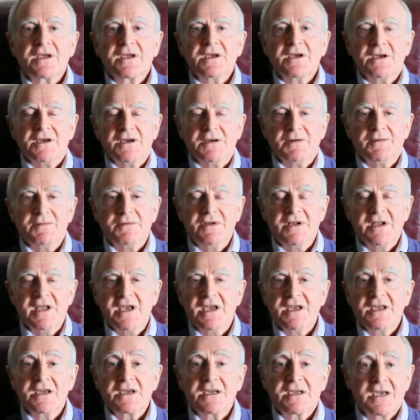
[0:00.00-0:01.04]
uh,
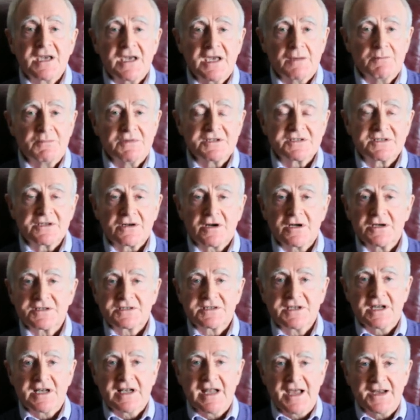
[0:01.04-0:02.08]
laying cables across
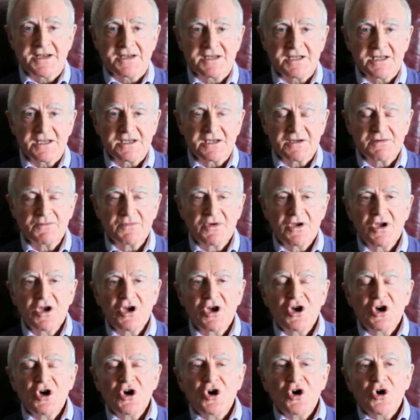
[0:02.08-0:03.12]
the Atlantic.
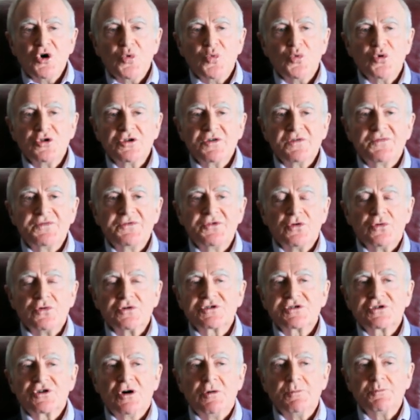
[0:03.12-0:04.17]
One of
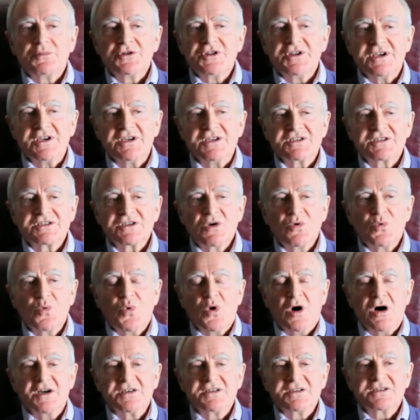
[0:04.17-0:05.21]
those companies
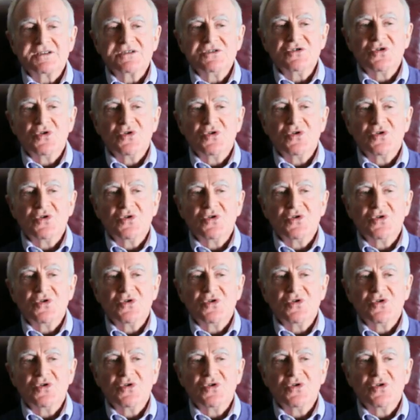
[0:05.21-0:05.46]
was